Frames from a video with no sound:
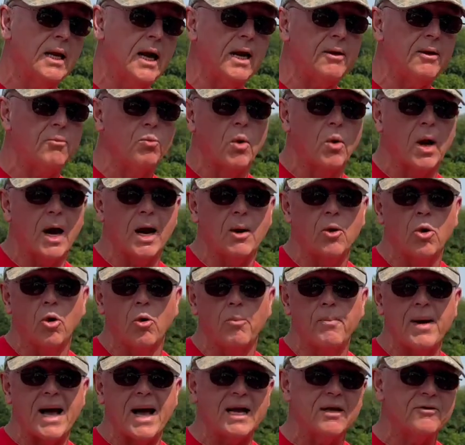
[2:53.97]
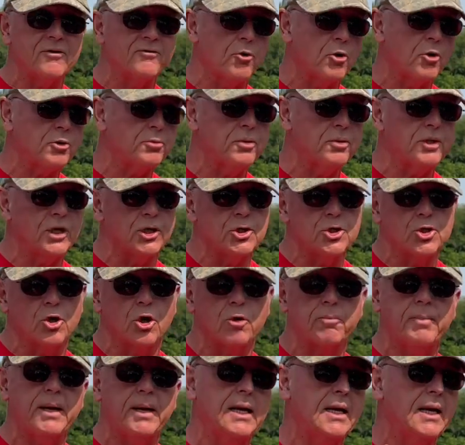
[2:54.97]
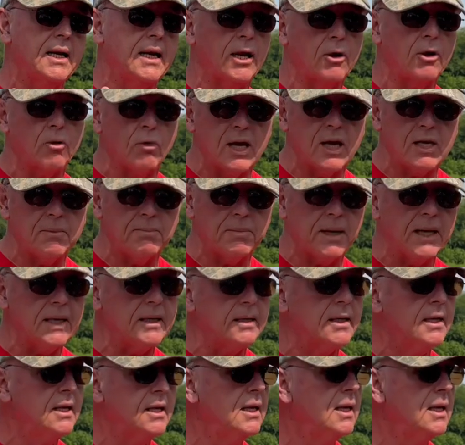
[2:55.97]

I go back and forth between a jerk bait and a crank bait.